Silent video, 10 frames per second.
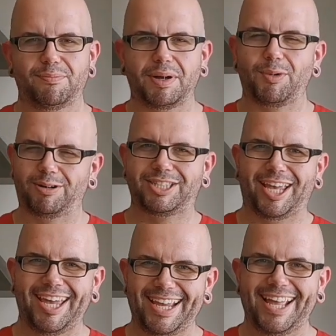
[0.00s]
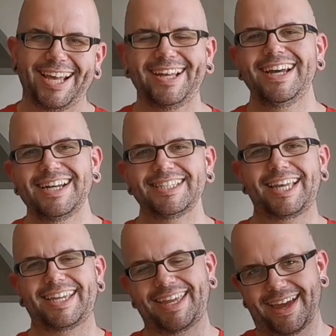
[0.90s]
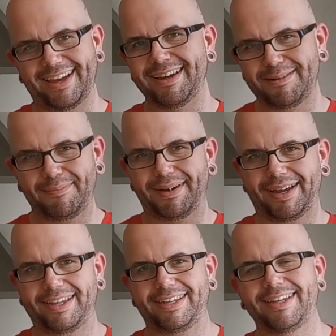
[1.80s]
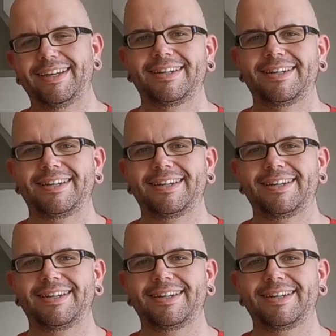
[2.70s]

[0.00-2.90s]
but we'll see. Take care, bye.